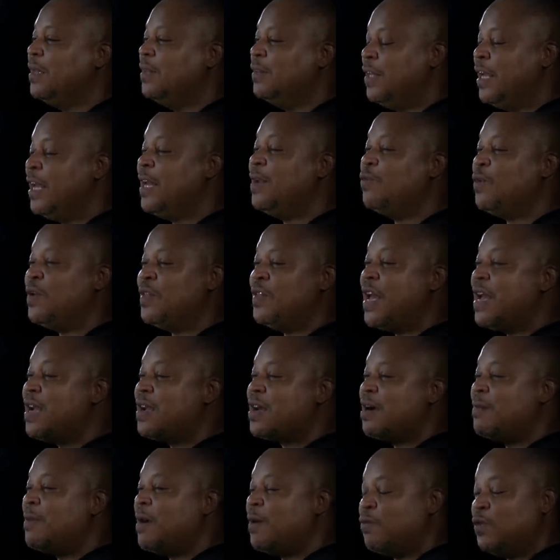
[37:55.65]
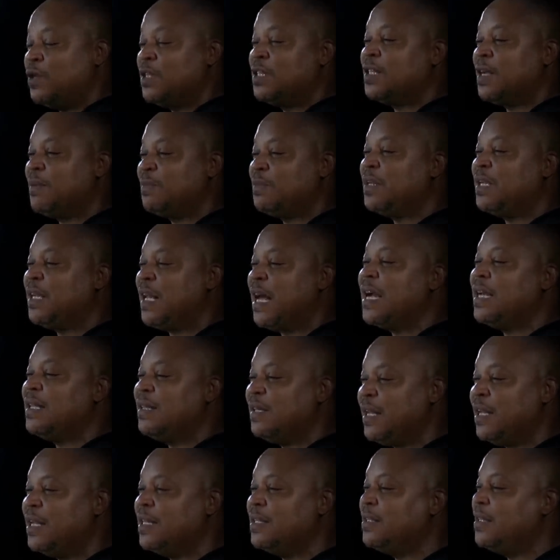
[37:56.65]
then when they come up with something like
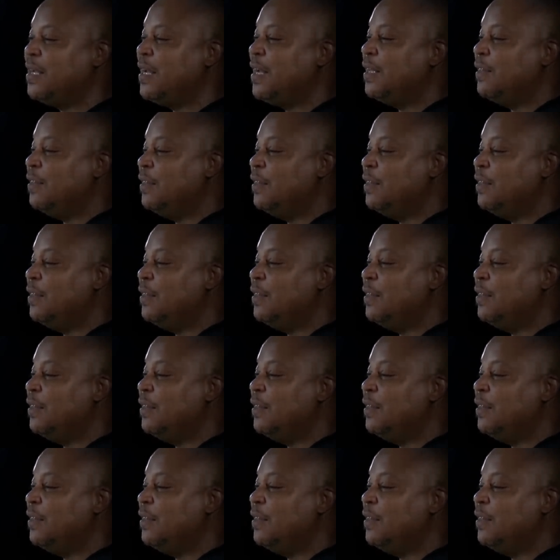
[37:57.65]
this,